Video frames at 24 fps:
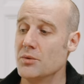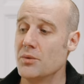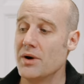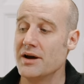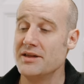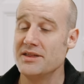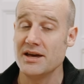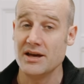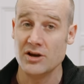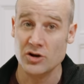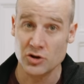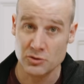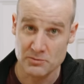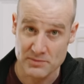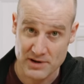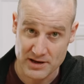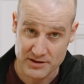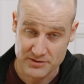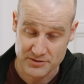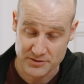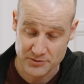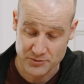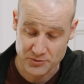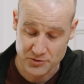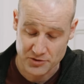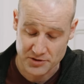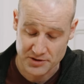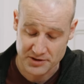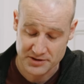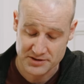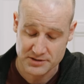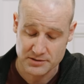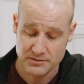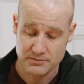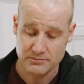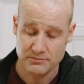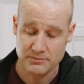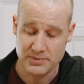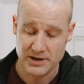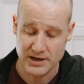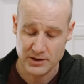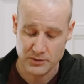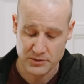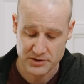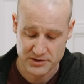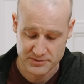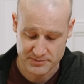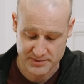way the Hill method works,
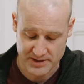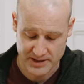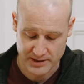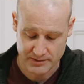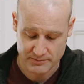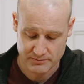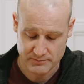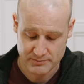bear with me,